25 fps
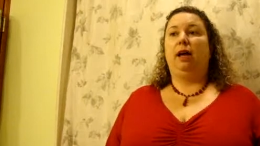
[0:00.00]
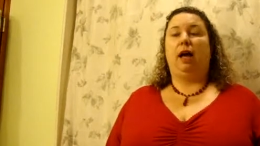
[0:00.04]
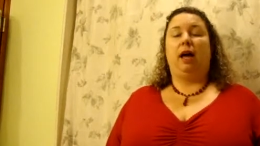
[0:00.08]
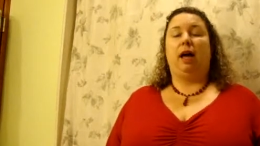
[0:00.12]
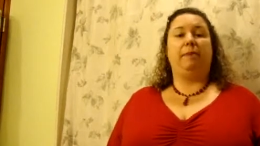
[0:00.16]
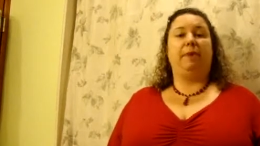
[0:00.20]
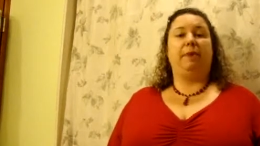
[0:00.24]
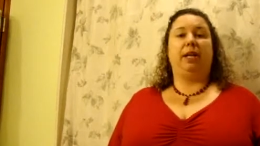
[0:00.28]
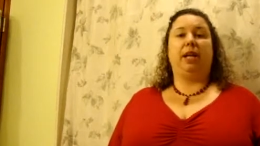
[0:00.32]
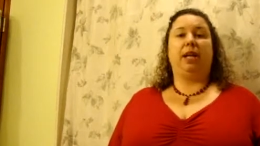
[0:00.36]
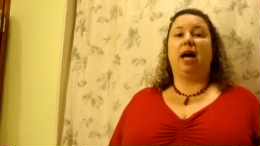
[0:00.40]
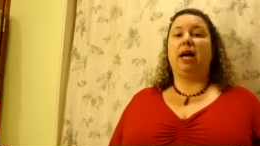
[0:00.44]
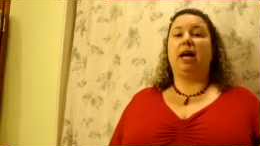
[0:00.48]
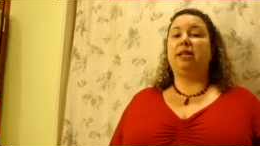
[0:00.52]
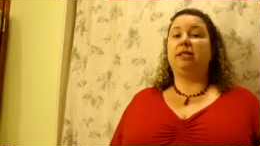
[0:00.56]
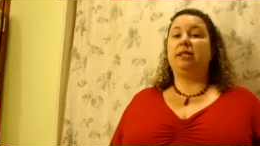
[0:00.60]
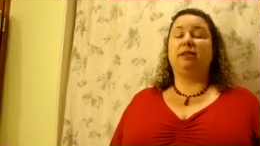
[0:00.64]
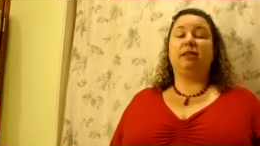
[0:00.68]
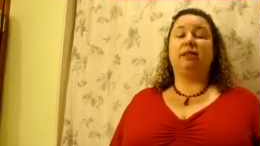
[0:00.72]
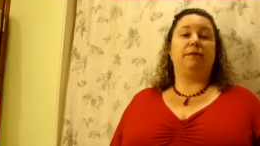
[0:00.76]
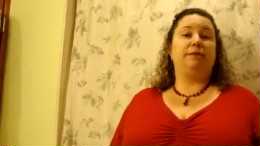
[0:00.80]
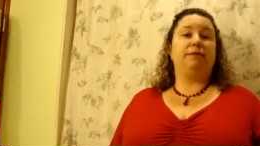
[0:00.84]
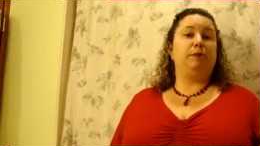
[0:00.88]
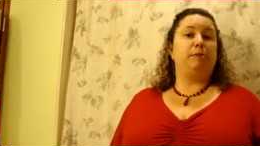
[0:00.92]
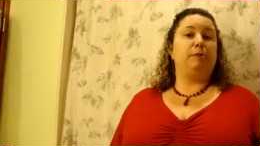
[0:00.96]
I mean, I
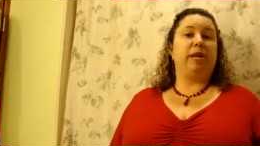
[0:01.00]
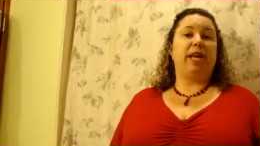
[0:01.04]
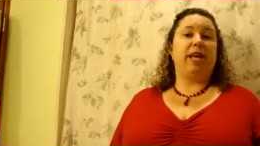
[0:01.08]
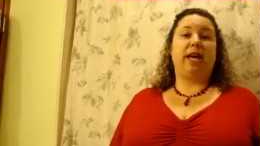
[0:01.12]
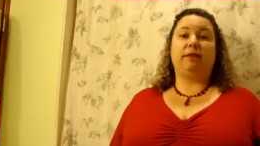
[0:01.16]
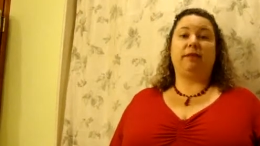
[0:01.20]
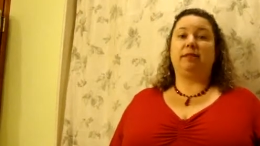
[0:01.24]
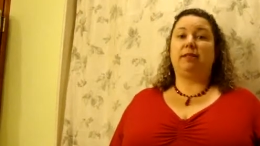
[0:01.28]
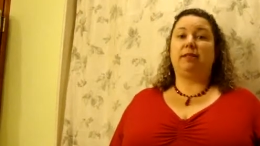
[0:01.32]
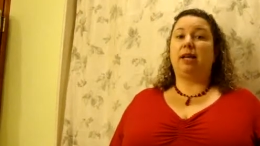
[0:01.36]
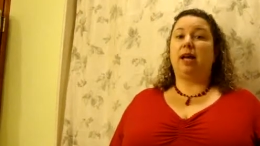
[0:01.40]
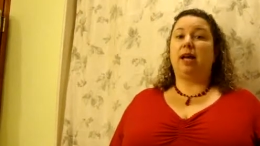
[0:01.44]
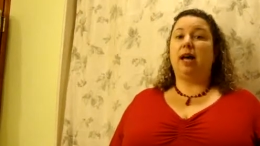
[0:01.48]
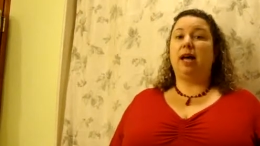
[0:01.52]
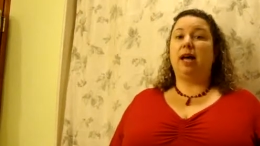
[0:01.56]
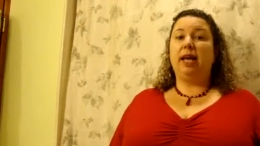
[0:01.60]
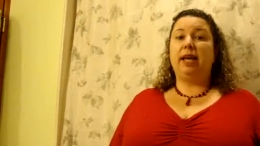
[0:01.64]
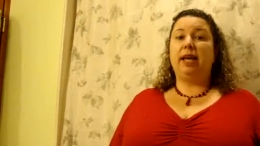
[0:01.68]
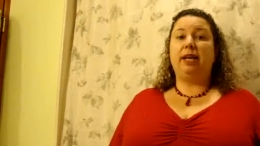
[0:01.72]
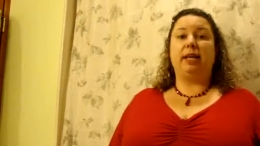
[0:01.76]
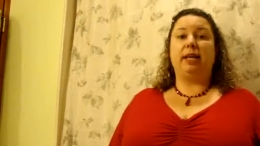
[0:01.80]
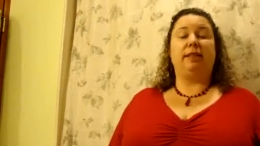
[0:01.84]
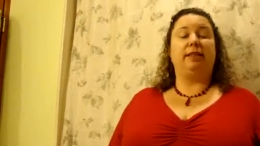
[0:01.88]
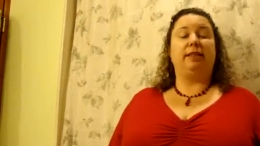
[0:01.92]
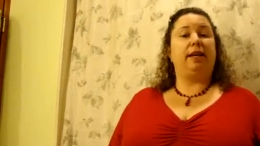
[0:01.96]
just love to be
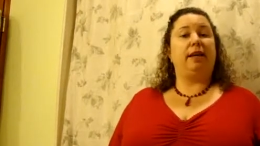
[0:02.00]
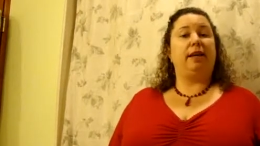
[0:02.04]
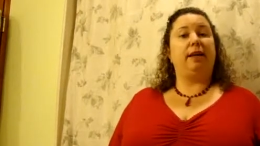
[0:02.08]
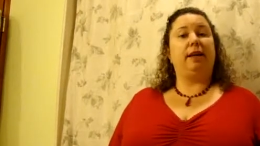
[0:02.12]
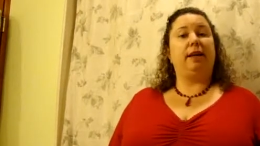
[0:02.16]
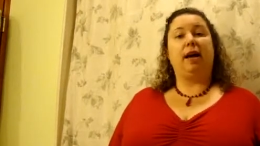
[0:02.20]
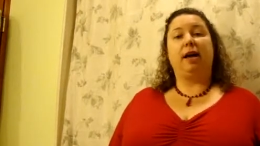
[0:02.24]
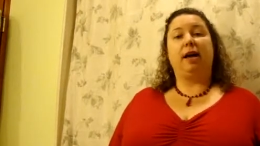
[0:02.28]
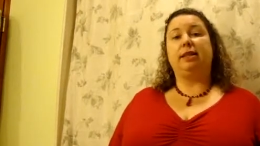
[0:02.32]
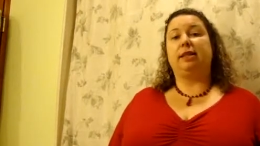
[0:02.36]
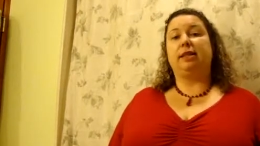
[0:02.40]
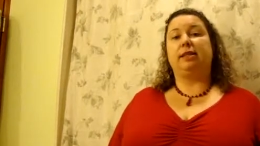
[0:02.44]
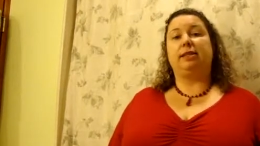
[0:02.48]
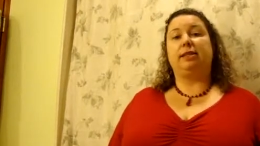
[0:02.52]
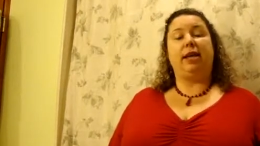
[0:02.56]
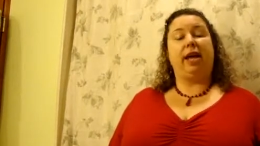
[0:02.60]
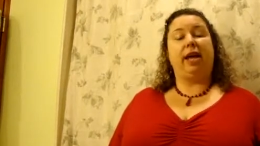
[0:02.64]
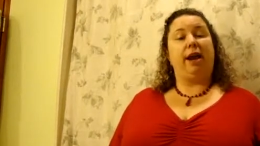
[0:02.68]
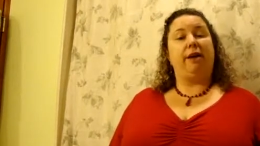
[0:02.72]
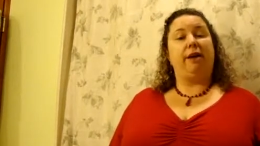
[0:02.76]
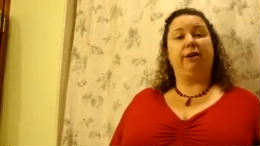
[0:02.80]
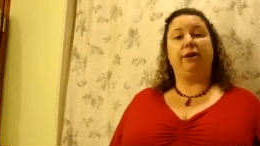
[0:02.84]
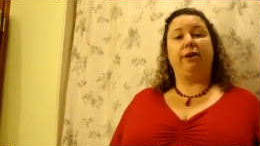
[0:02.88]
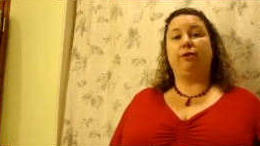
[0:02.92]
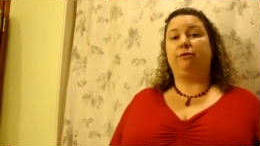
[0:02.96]
outside, and thank God that's
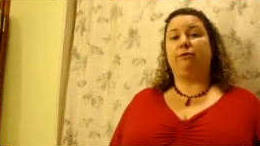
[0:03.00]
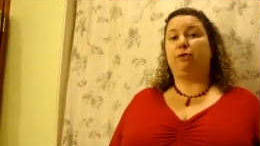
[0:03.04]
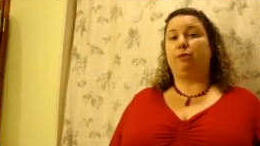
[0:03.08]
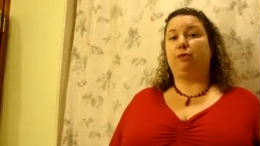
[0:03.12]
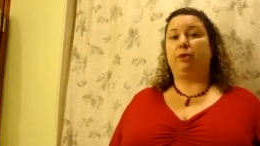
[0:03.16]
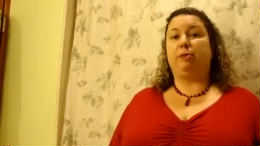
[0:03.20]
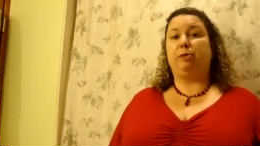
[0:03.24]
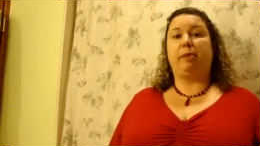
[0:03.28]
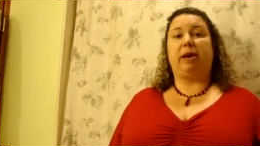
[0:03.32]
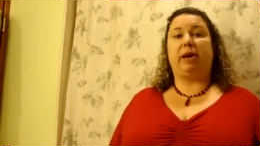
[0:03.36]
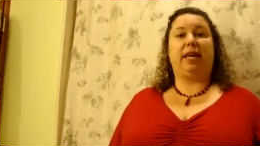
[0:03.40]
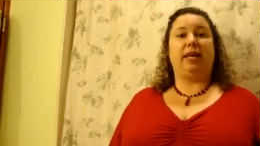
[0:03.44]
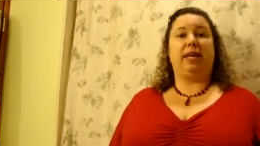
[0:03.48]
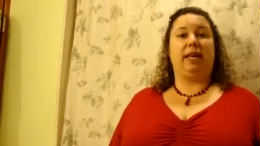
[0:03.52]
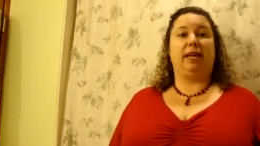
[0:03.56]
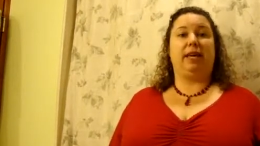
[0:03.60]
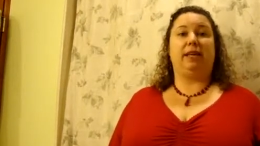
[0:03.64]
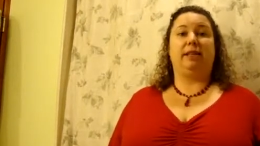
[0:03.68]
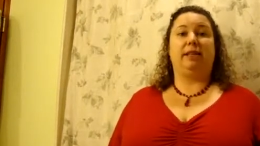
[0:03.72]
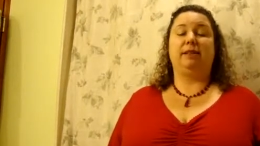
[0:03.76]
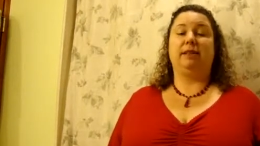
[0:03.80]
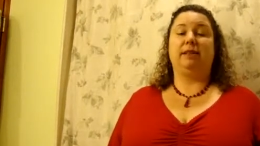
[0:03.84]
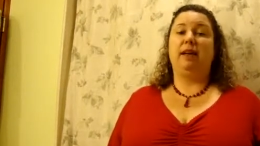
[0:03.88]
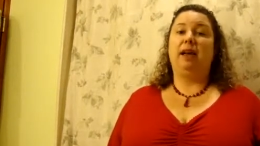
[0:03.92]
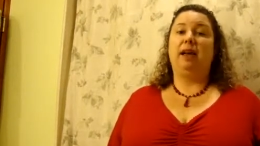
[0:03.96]
carried over with my
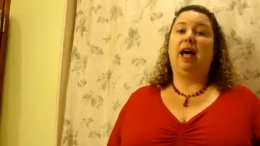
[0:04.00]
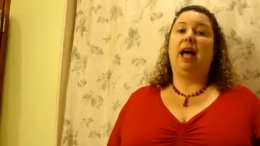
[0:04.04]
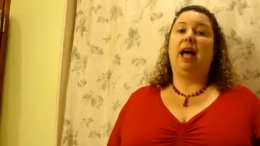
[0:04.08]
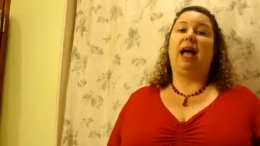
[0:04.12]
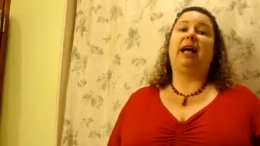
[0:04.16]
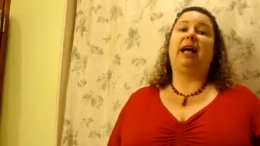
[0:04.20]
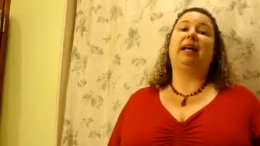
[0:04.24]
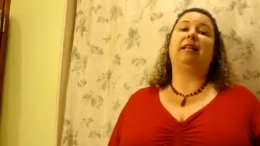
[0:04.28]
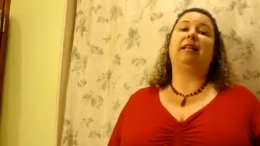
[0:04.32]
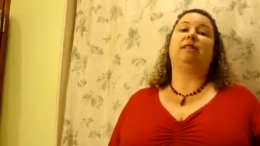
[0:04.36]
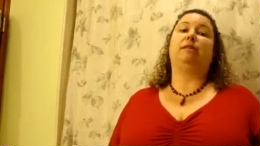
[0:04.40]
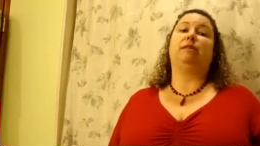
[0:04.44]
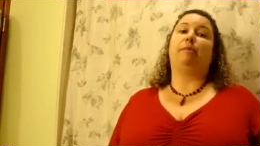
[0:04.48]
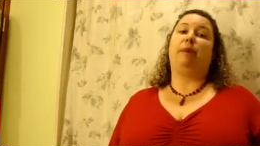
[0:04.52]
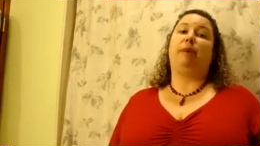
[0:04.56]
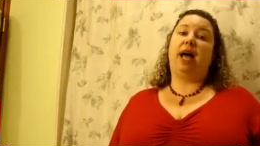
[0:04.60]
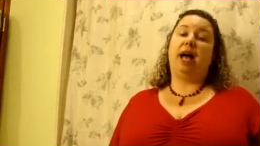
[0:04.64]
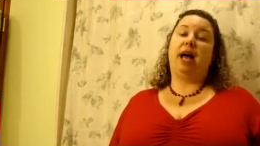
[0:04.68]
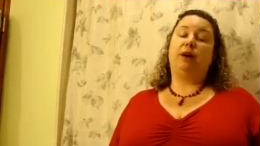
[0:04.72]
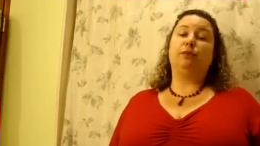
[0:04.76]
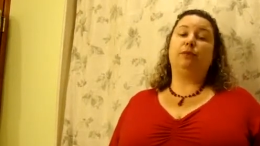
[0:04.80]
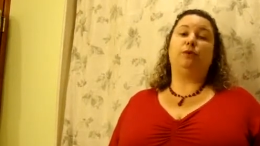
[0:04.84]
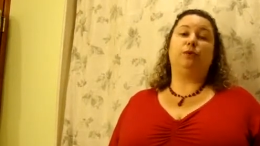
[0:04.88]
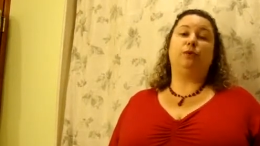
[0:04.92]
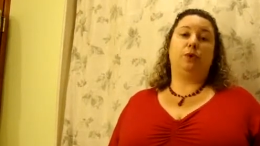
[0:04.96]
kids. I got some
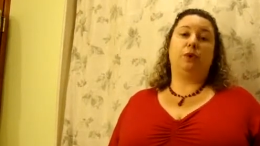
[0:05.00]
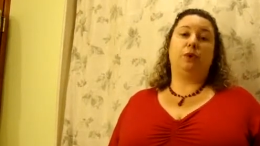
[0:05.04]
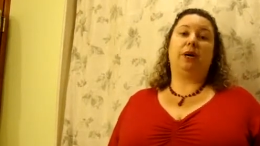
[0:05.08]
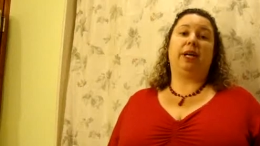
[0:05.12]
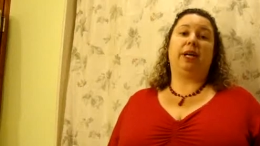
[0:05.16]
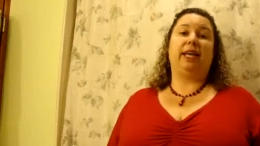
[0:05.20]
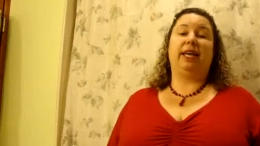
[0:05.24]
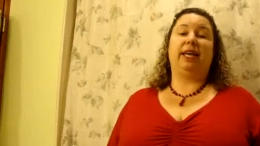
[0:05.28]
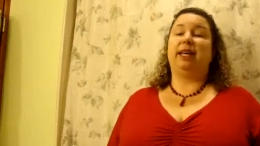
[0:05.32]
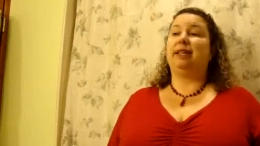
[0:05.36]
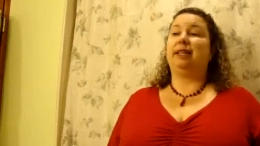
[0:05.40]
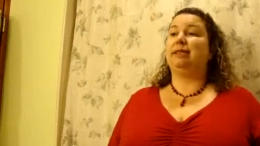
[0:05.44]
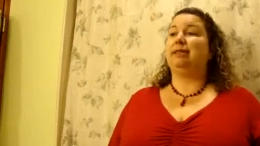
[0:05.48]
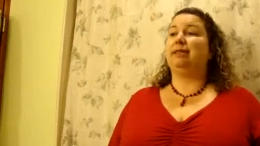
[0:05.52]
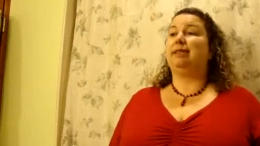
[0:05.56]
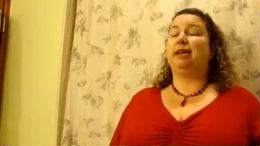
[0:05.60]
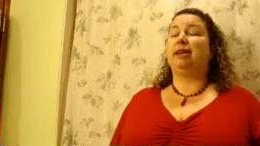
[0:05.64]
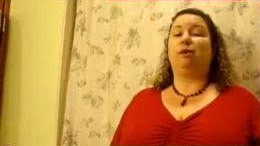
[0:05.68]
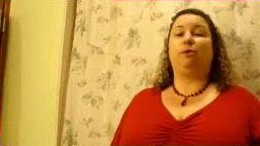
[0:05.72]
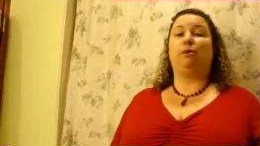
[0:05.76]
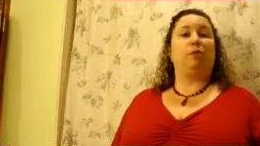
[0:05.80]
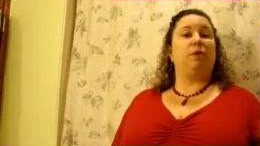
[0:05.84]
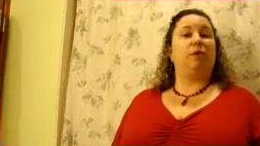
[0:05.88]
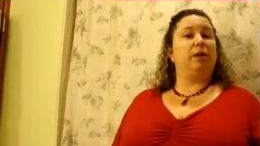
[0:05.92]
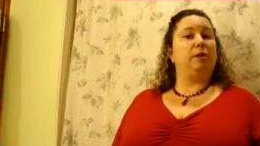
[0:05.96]
outdoor kids. They
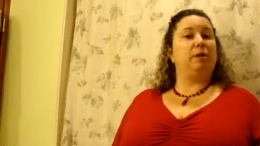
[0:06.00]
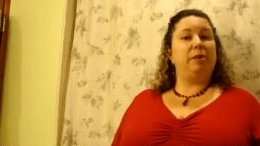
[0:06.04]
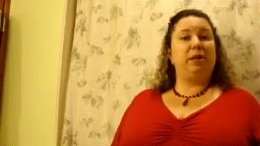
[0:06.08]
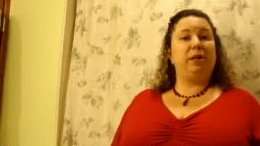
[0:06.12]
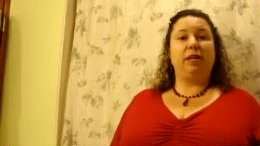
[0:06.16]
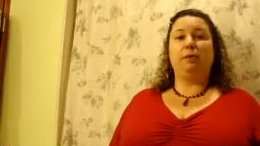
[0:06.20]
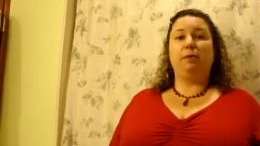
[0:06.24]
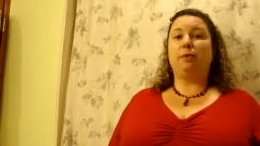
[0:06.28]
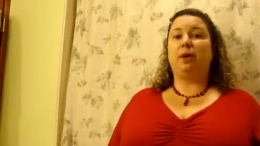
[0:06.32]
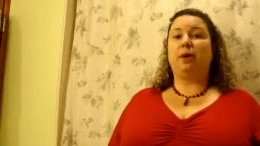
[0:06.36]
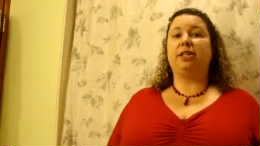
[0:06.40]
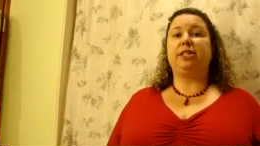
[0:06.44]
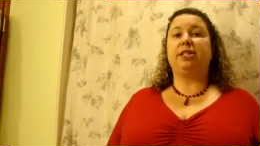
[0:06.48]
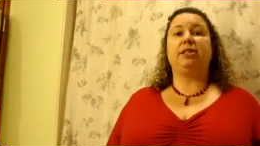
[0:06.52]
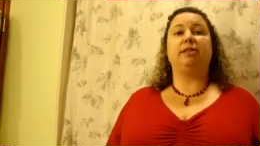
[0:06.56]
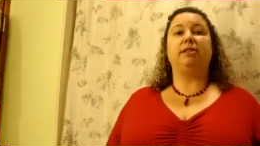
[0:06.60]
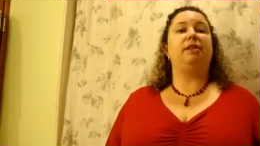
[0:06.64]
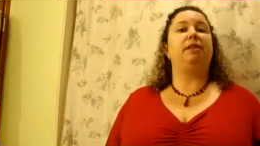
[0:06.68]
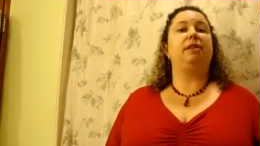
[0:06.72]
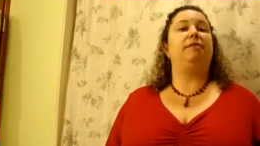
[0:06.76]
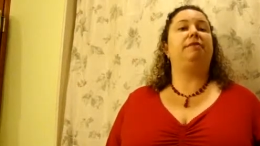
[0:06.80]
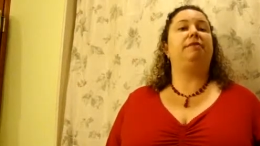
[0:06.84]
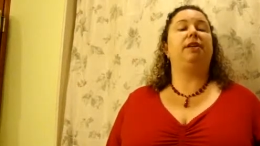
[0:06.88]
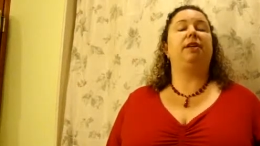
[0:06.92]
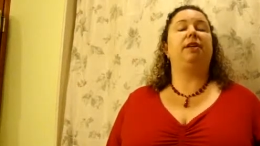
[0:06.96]
don't want to be in watching
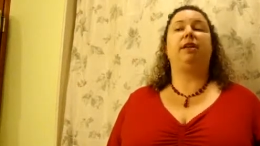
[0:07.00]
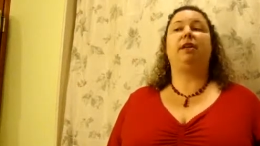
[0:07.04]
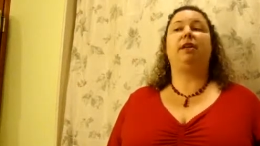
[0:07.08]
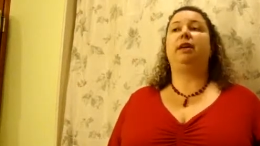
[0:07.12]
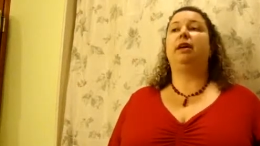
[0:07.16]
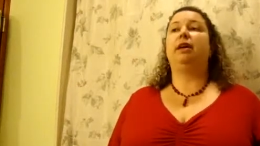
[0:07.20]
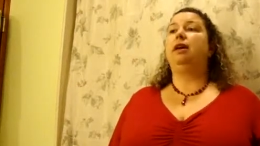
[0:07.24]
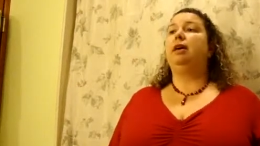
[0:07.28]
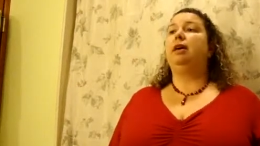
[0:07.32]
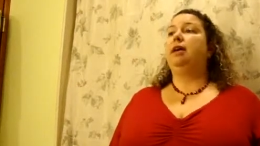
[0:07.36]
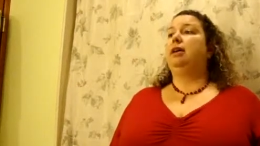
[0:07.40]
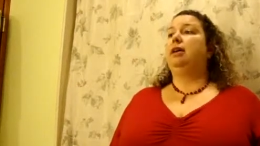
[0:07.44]
TV.